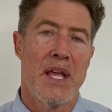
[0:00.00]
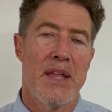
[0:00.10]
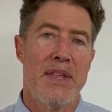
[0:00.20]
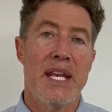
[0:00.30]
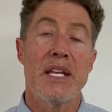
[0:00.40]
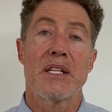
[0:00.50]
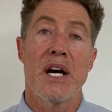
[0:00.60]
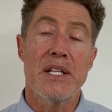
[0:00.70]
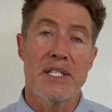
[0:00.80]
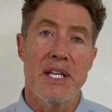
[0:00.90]
then it
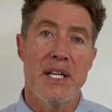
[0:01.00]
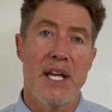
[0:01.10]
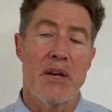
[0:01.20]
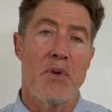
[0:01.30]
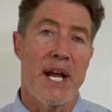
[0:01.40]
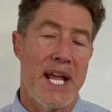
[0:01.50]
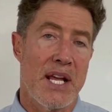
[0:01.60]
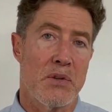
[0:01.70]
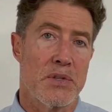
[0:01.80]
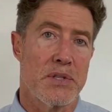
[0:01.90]
cuts it at right
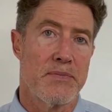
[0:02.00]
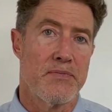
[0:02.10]
angles.